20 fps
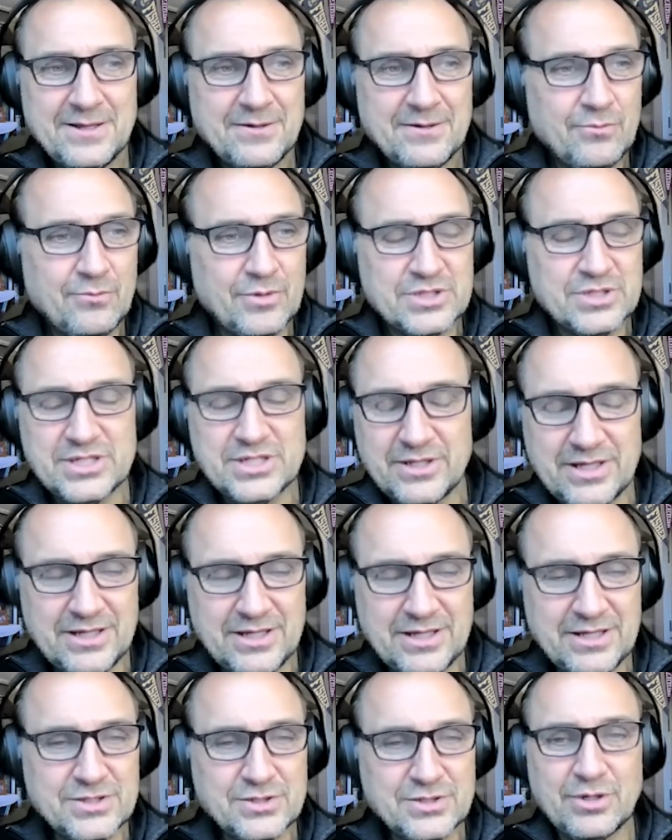
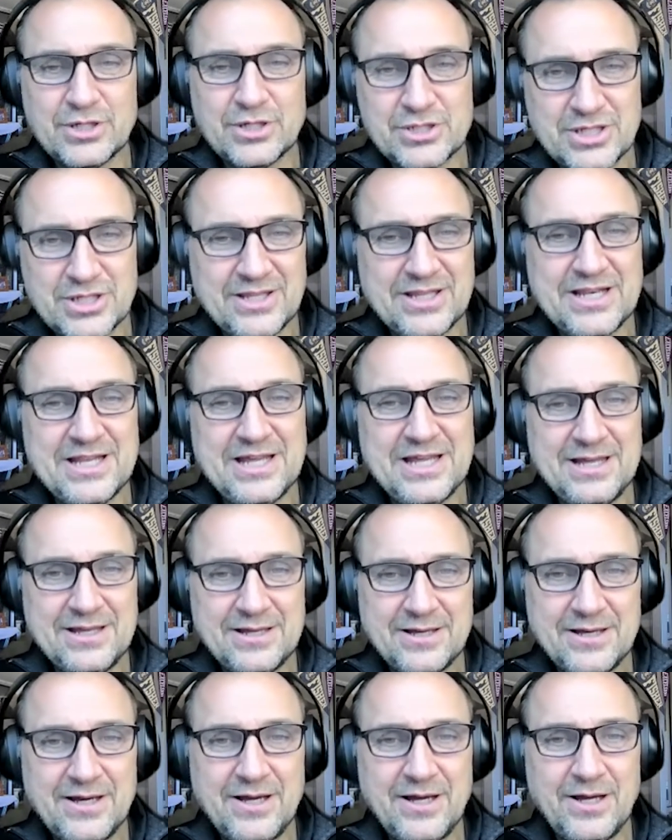resilience or agility
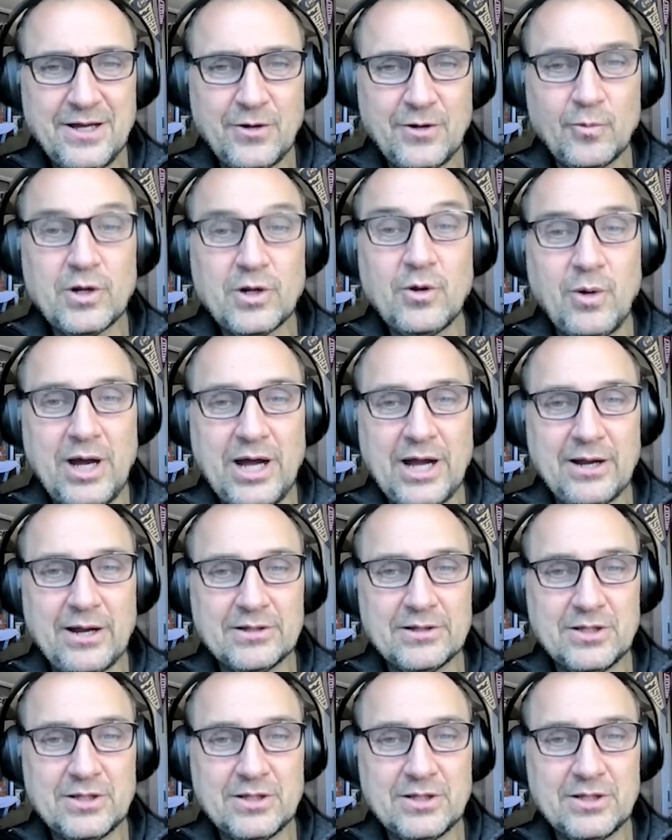required